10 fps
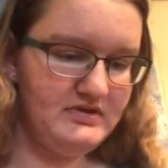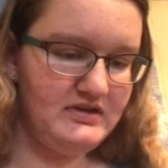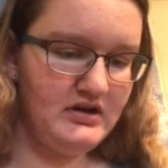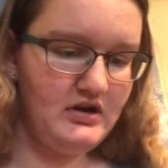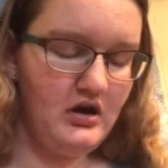
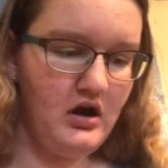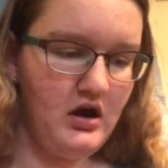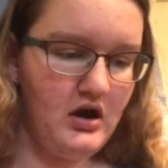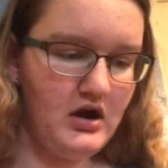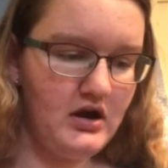There
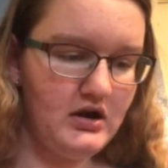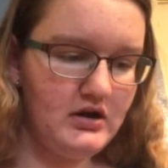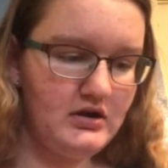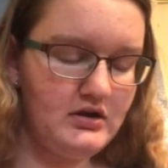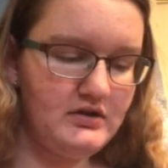
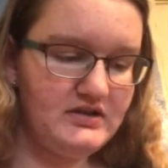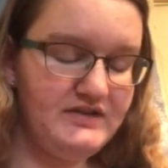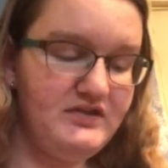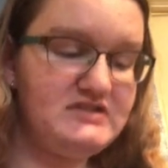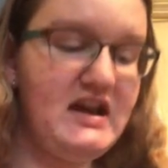are the
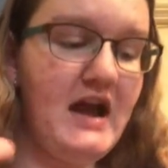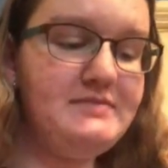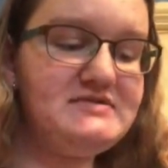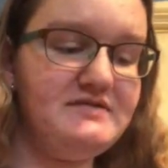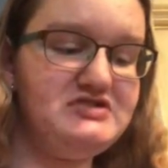different
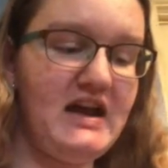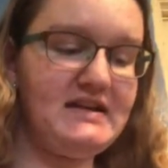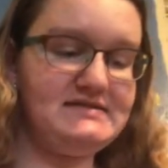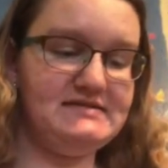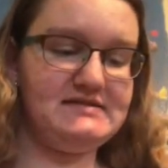types of
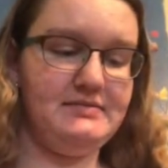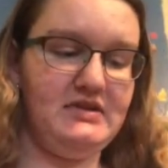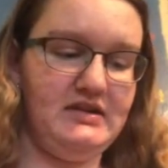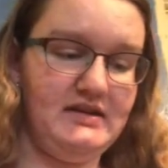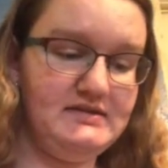Jackson's
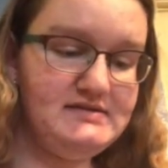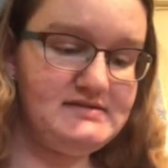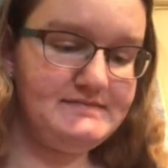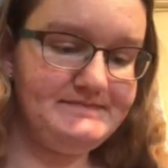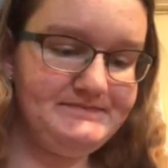
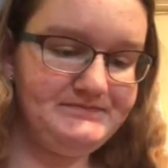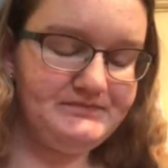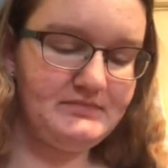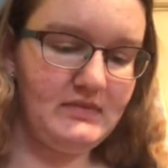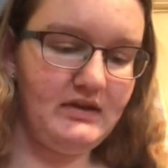chameleons.
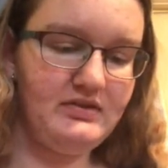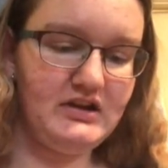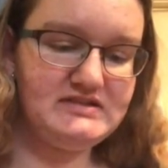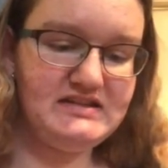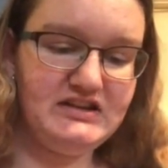
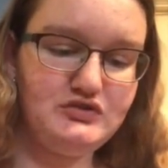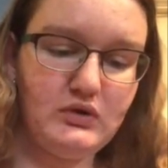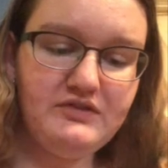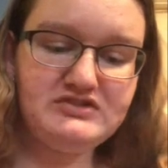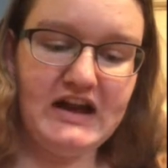There's the
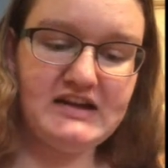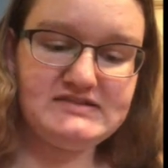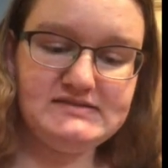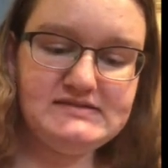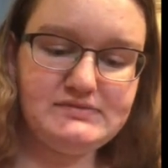dwarf
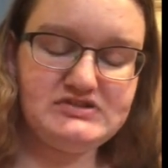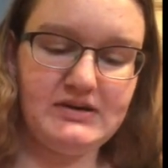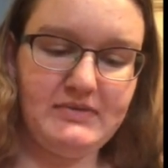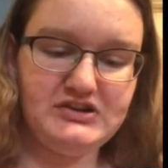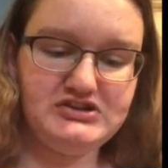Jacksons, which I
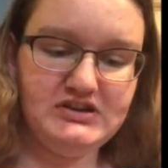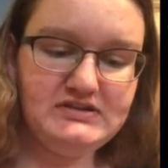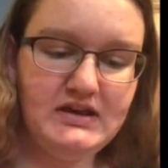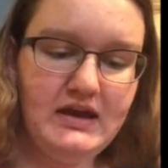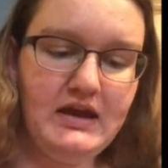
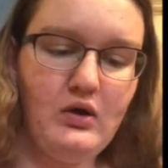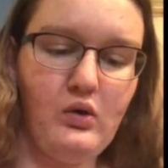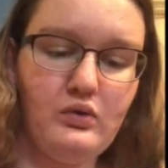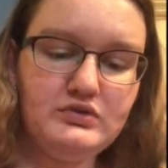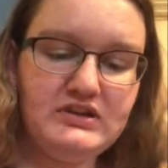mentioned,
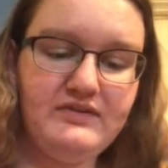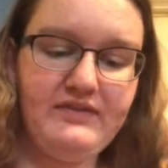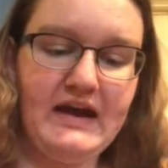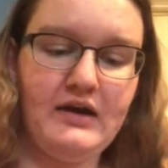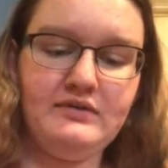only
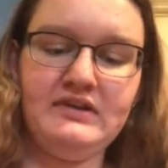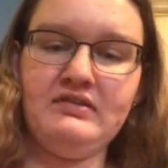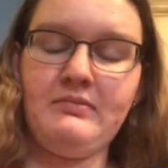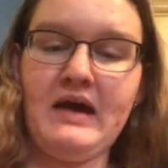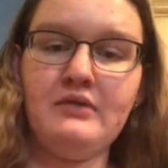found in
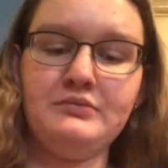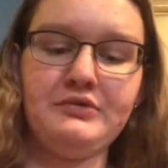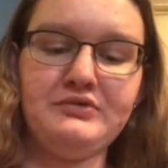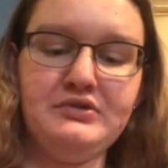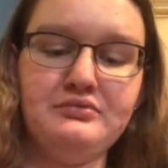the Mount
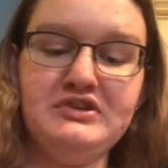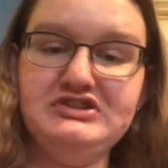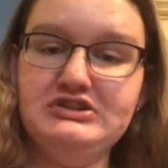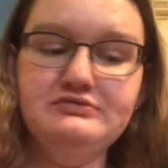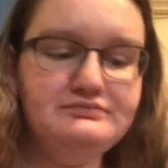Meru
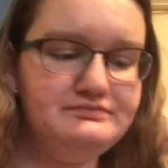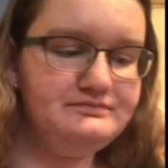region.